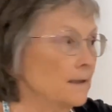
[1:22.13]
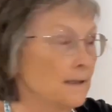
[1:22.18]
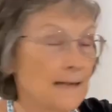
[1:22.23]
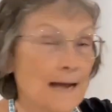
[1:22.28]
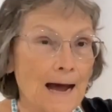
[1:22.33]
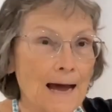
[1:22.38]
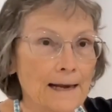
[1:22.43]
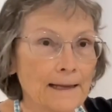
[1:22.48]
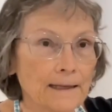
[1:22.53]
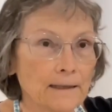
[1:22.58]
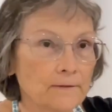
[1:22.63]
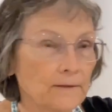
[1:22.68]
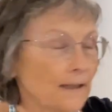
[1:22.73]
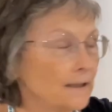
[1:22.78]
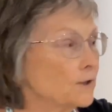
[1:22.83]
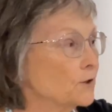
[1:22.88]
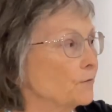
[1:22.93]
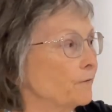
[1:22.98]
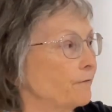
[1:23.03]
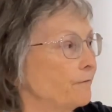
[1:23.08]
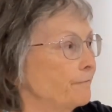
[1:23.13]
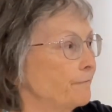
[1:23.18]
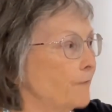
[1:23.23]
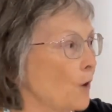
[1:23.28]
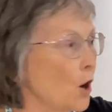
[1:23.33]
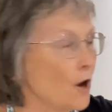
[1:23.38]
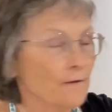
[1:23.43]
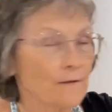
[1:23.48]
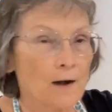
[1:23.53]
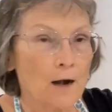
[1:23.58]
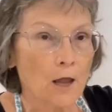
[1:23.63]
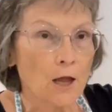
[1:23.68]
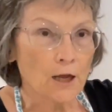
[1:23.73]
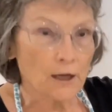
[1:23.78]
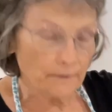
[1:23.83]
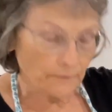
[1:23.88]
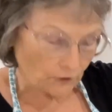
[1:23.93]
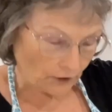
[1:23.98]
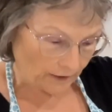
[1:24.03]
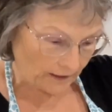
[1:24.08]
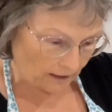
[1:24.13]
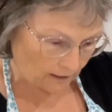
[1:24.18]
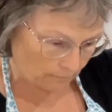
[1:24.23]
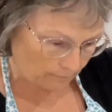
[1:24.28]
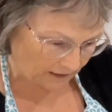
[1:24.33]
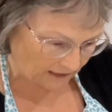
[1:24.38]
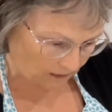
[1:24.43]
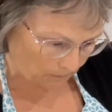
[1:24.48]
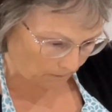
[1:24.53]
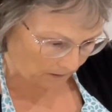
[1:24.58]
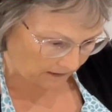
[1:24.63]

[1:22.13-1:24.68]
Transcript: garlic, that's 5 cloves. I think the recipe